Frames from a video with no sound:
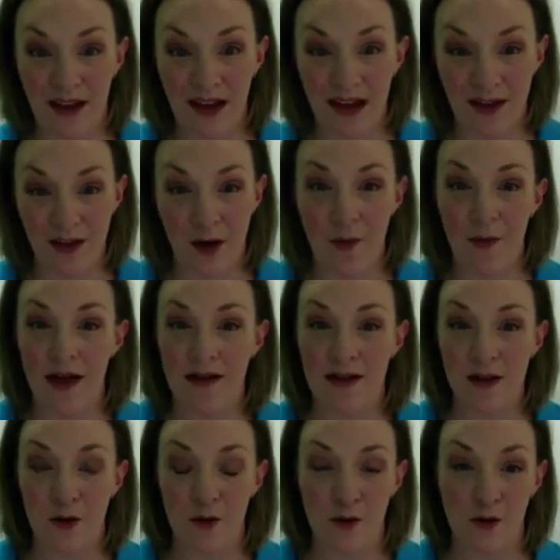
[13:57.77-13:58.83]
in the
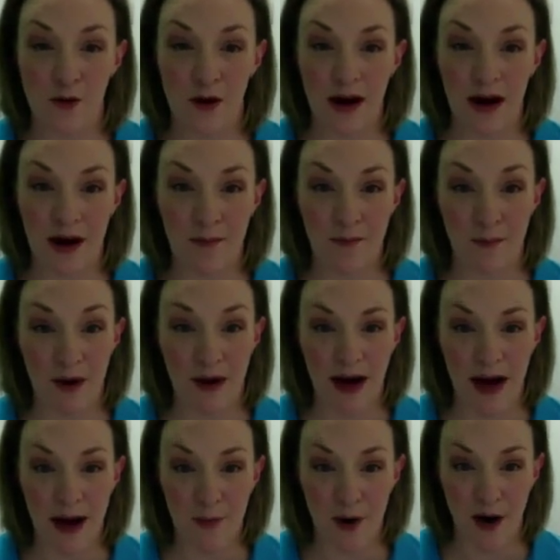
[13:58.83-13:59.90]
comments or
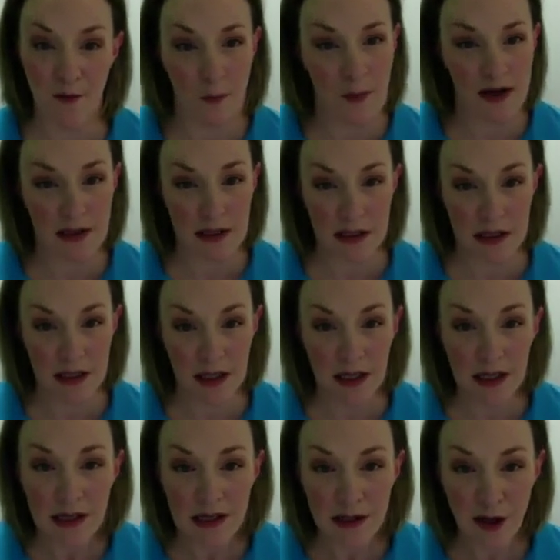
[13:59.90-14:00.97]
by private message.
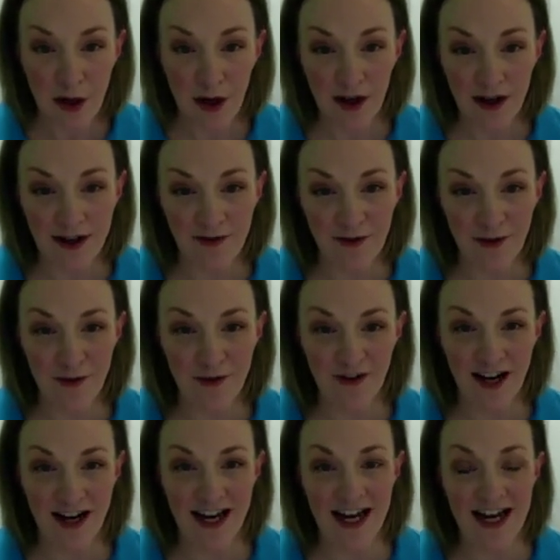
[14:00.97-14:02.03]
So feel
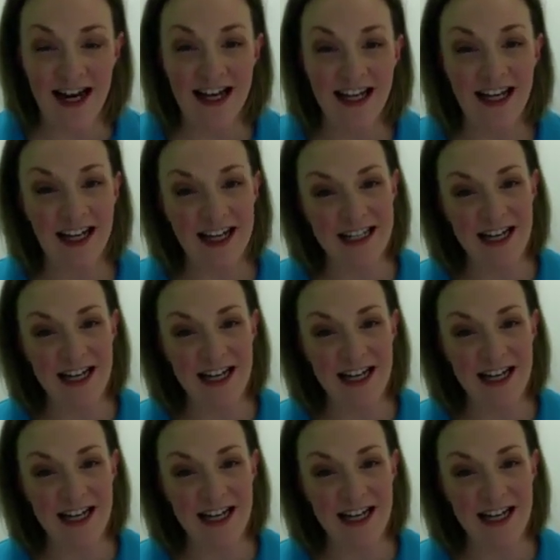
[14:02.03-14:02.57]
free, get in